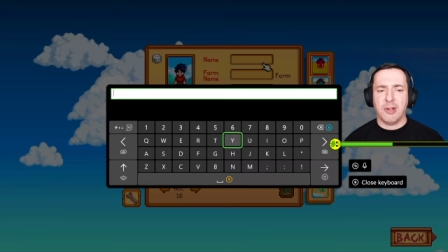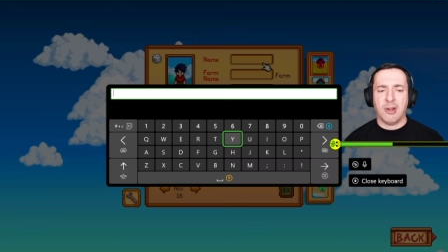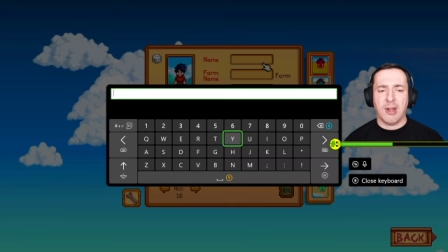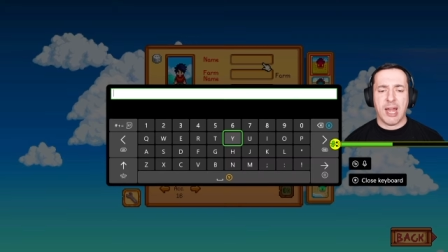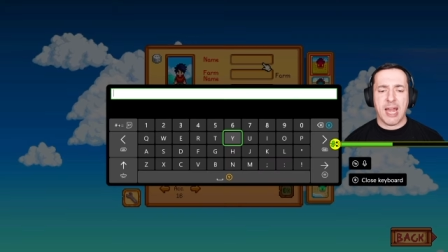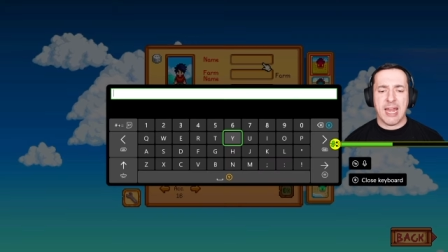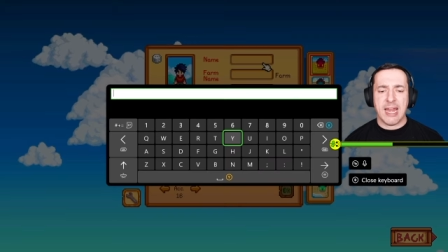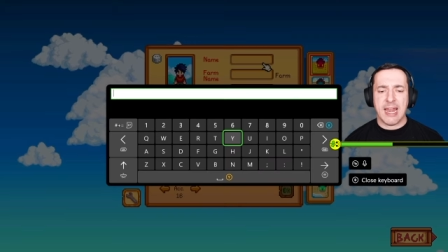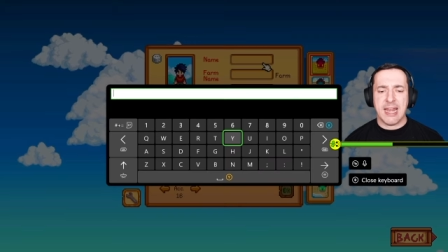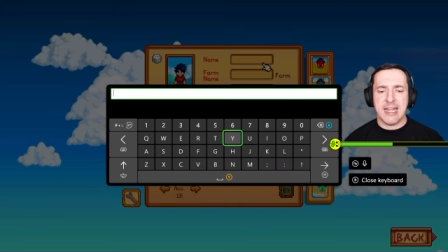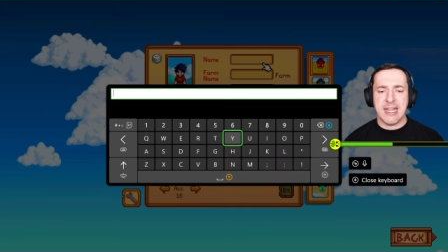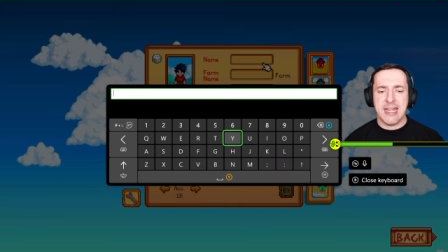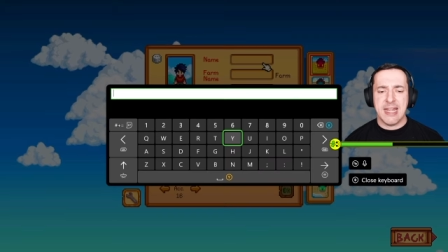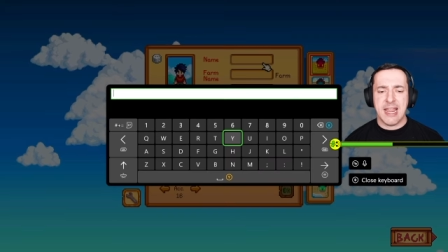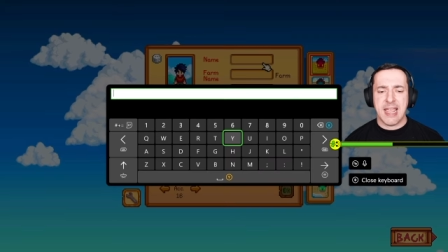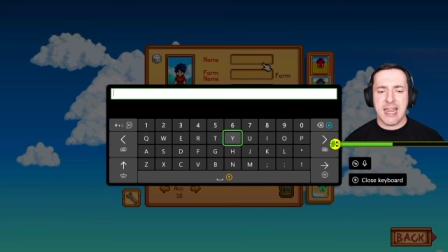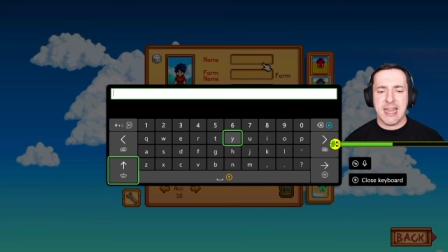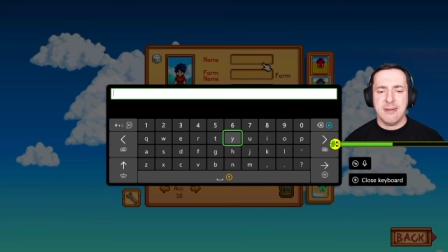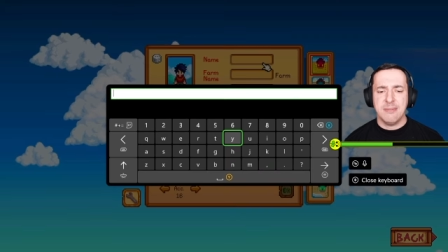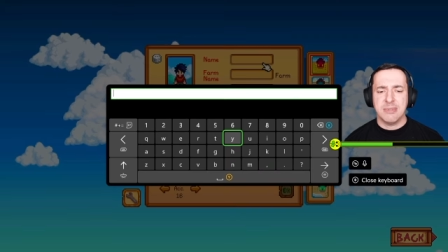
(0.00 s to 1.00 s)
create a
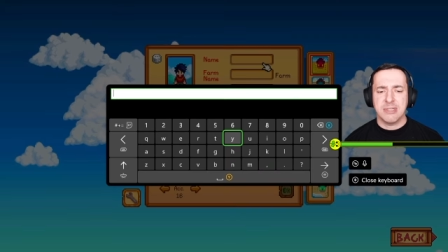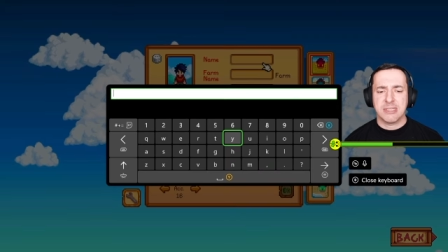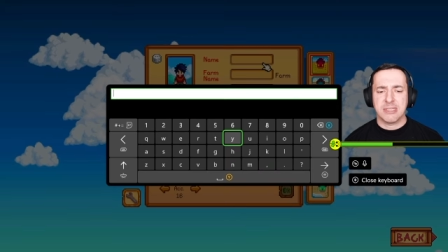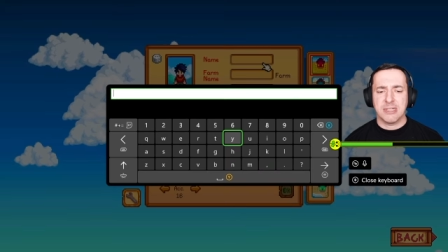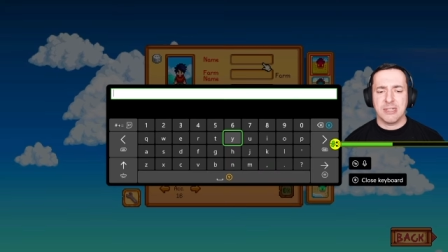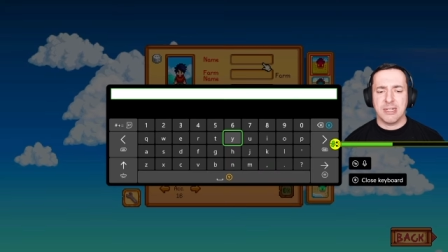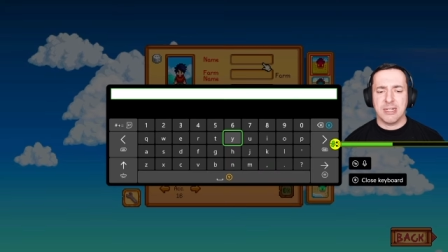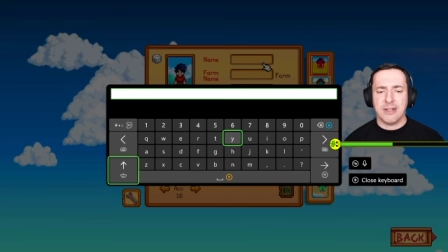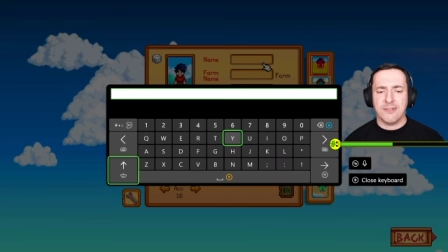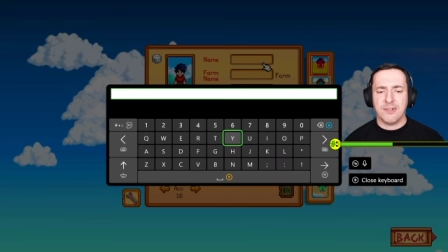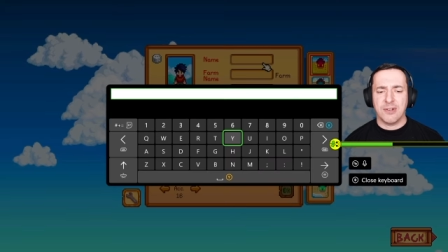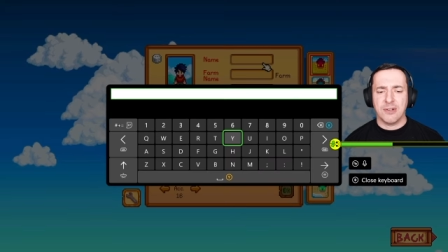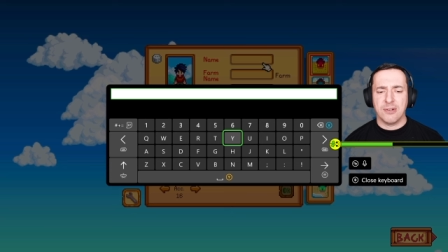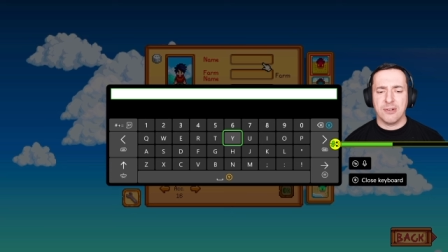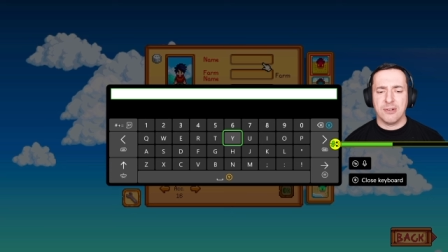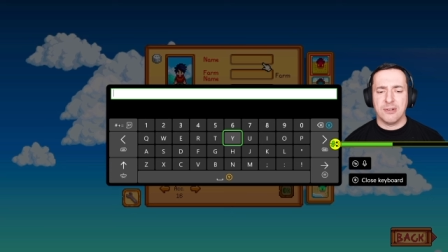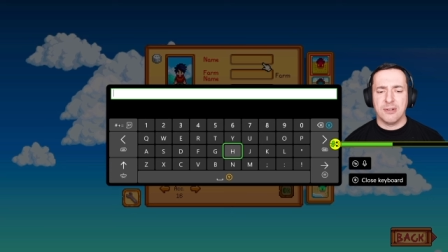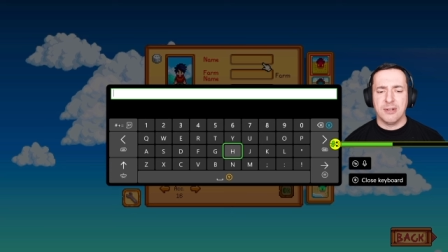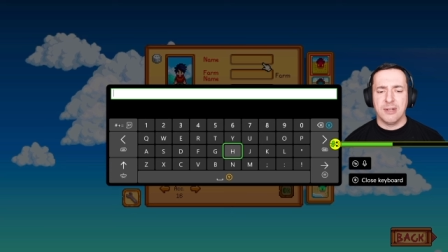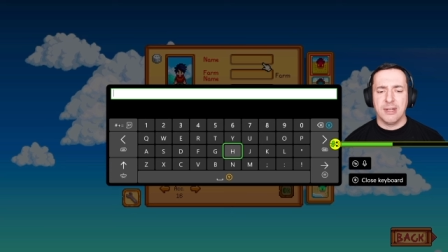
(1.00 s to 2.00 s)
name. So you can give
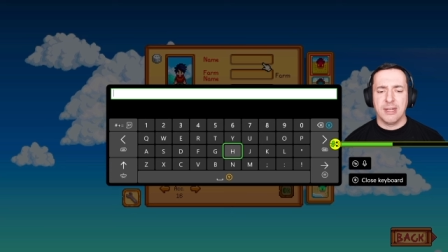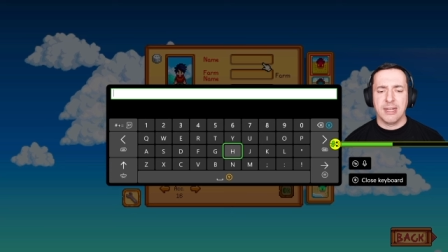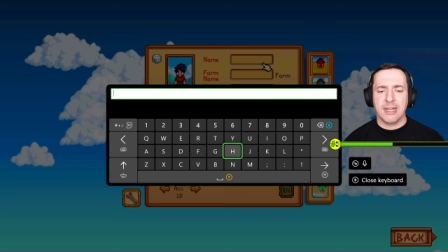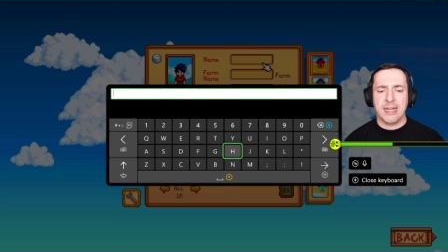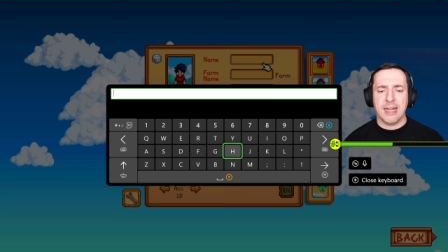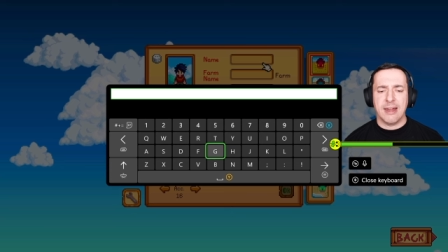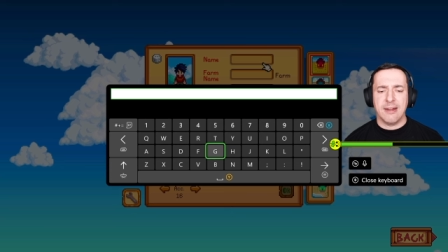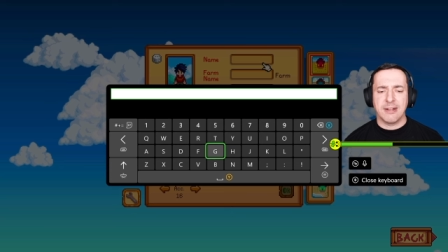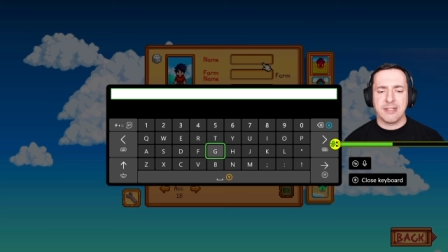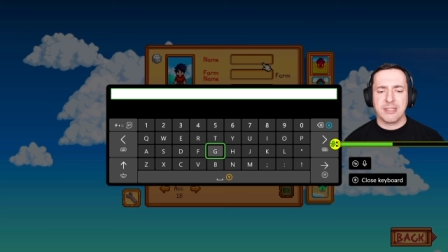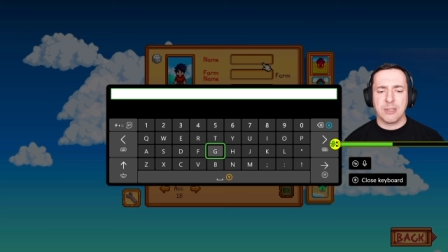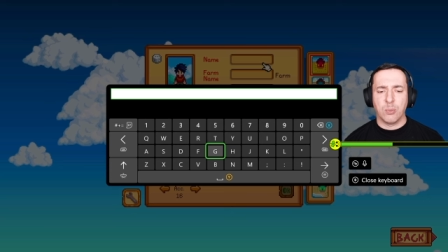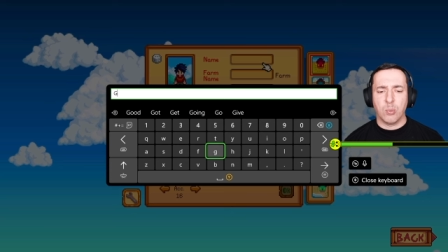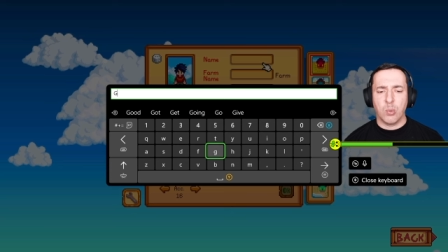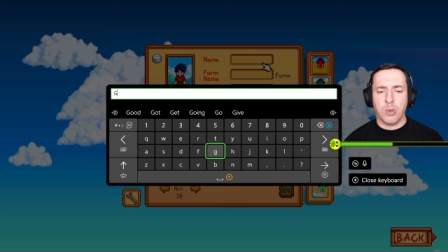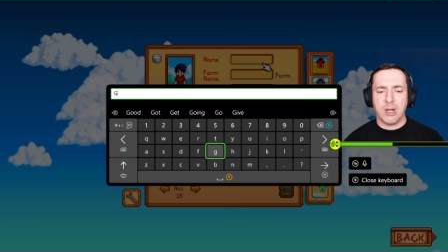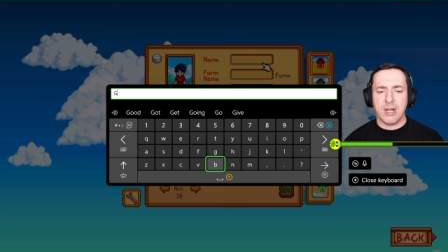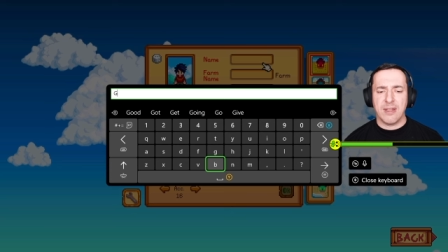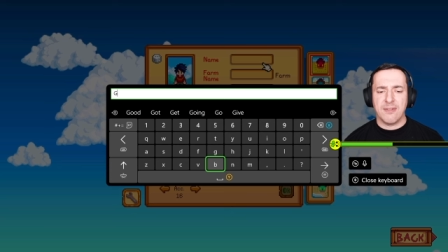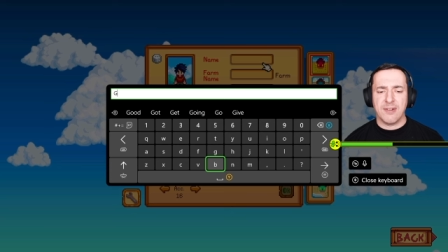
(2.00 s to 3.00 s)
your character
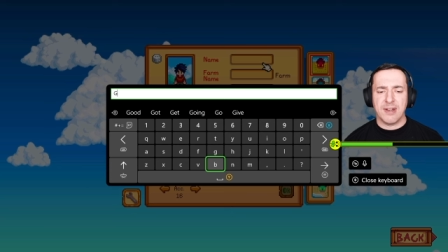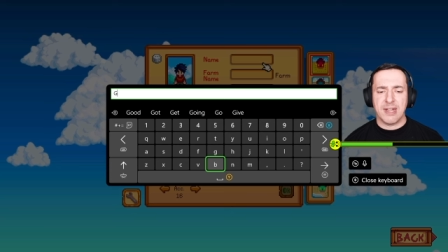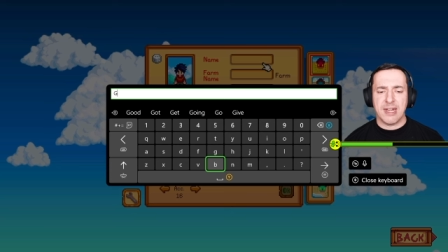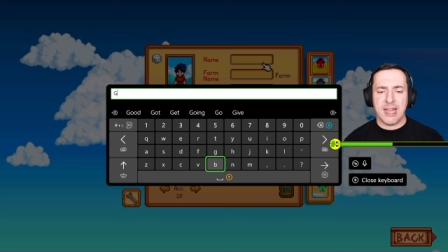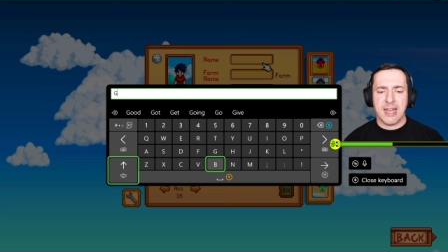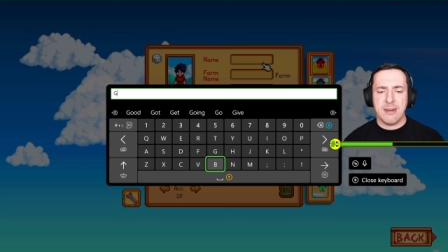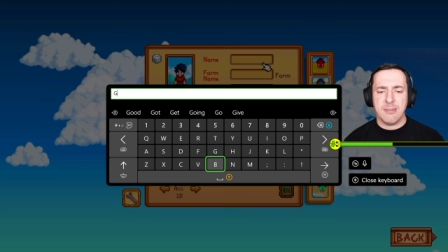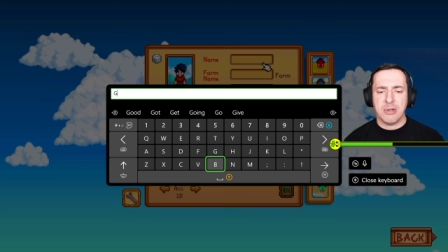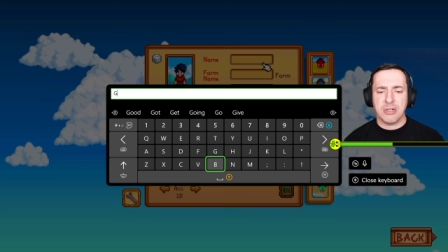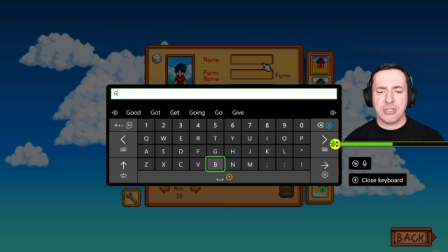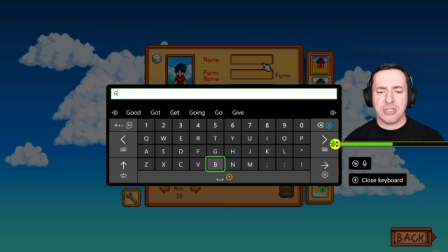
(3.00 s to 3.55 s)
whatever name.